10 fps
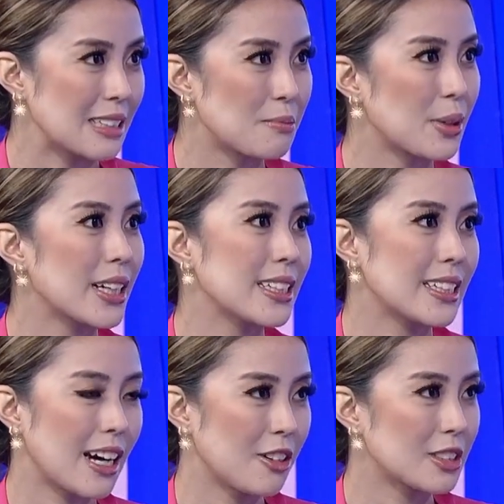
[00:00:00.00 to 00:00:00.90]
and
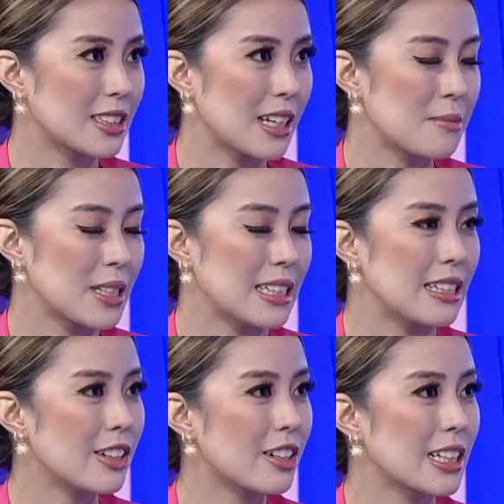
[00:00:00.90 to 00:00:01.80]
breaking out, I mean,
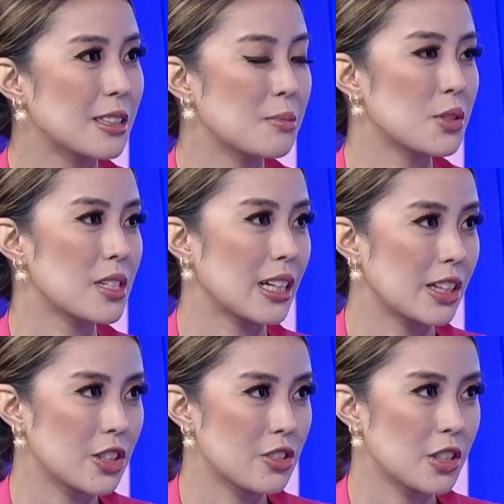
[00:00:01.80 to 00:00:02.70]
here in in the music
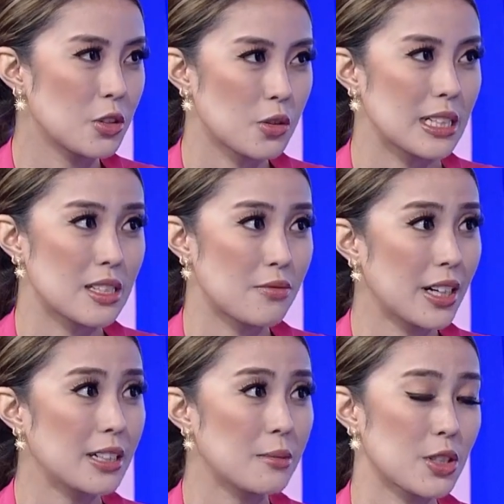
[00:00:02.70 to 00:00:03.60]
industry. Usually it's
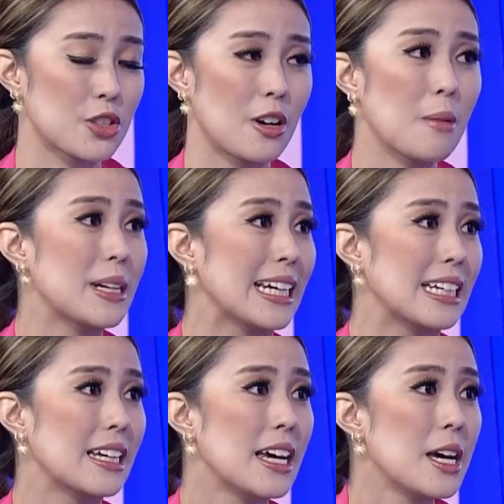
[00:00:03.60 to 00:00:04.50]
very much
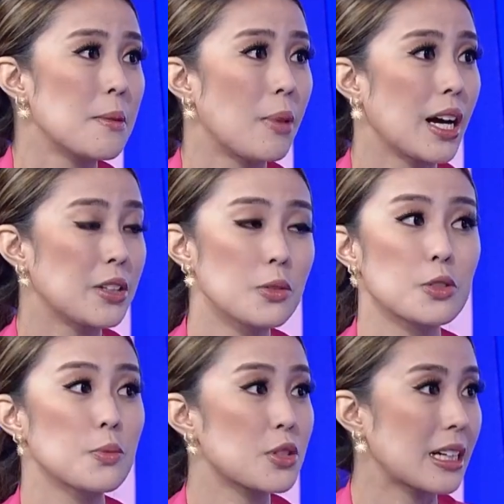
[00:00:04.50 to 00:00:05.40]
dominated by
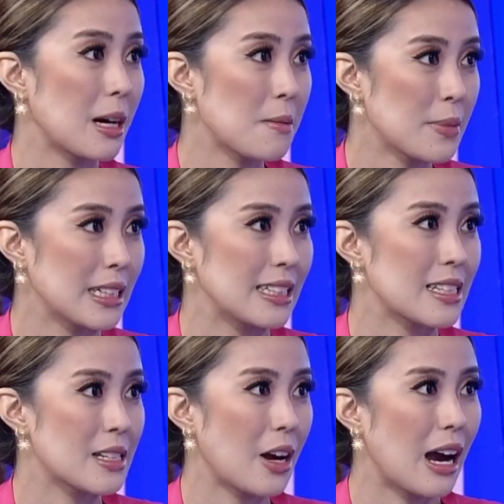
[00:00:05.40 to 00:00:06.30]
huge music
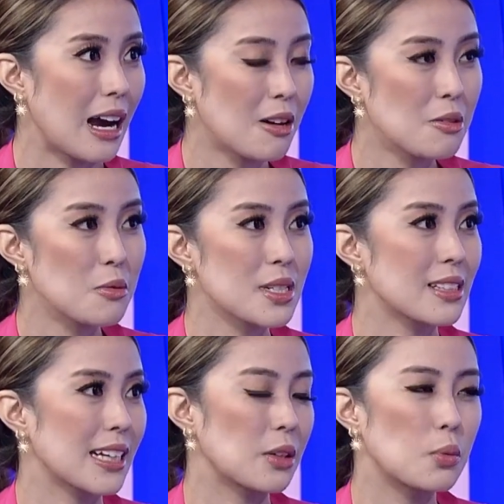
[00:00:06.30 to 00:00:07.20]
companies. Now, how was
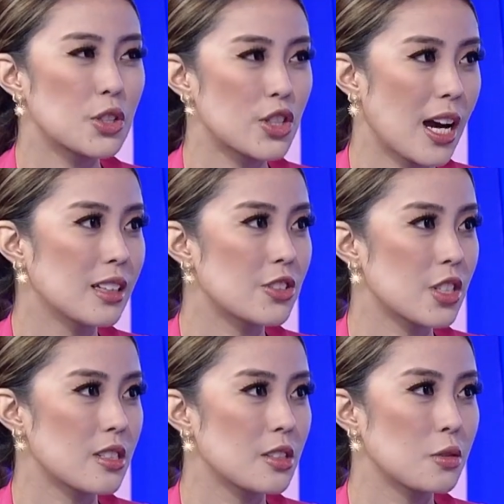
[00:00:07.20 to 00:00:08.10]
it like? What
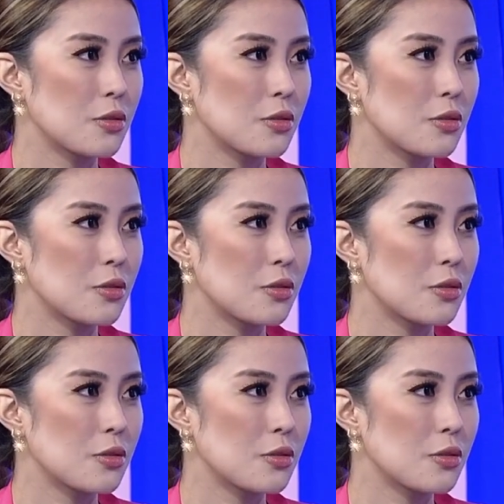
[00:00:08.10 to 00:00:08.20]
challenges did you